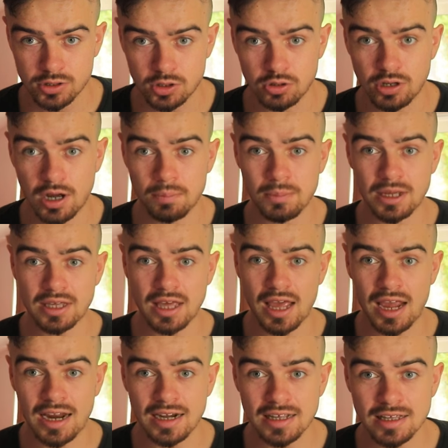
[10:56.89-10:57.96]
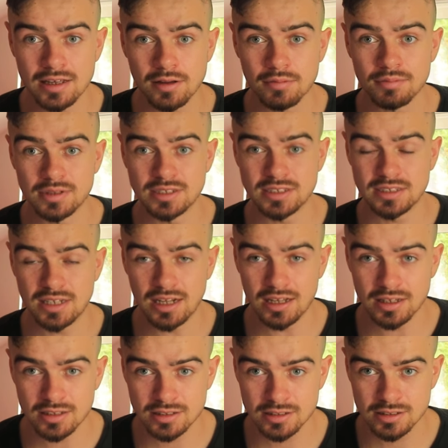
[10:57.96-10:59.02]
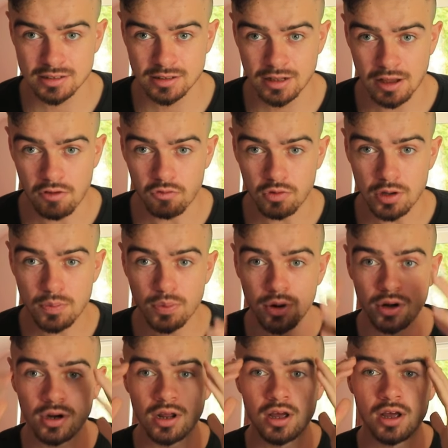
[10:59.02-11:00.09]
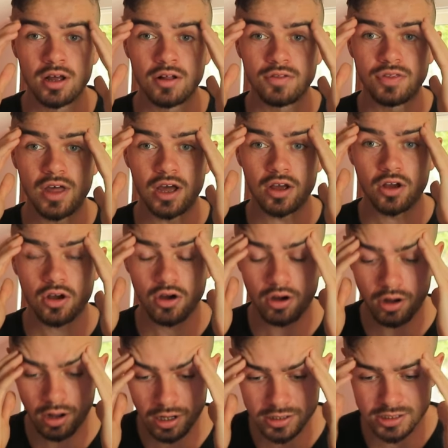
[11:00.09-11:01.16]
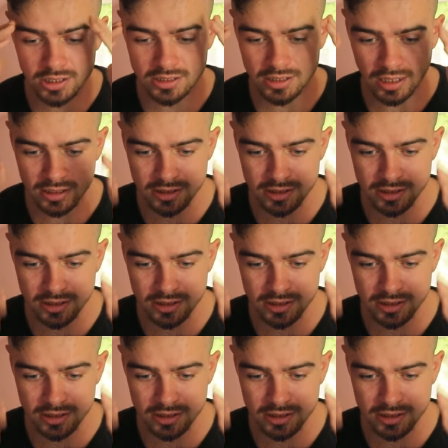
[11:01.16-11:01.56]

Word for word: to not make any mistakes if we put that conscious